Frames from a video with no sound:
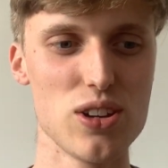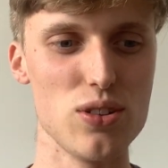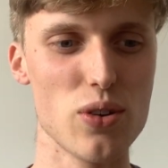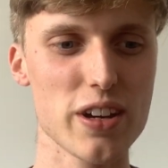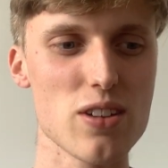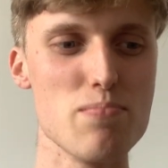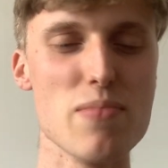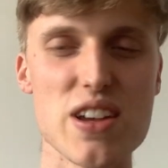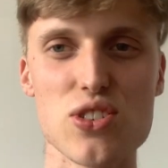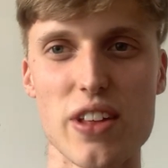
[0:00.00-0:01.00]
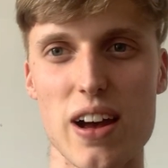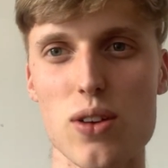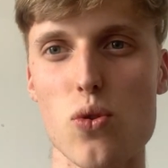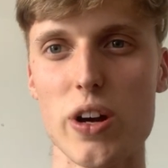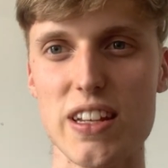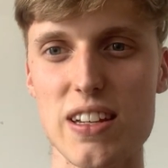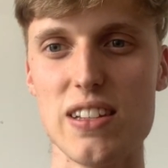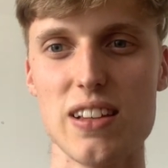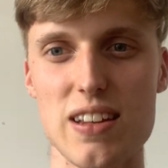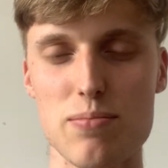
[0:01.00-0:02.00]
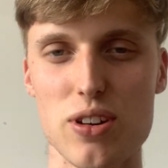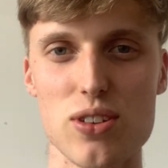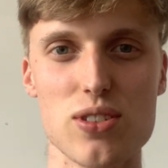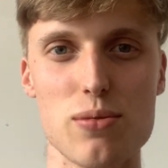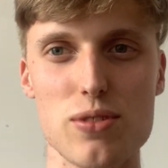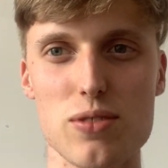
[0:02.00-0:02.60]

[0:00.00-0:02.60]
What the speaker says: you know, I could measure that quite easily because I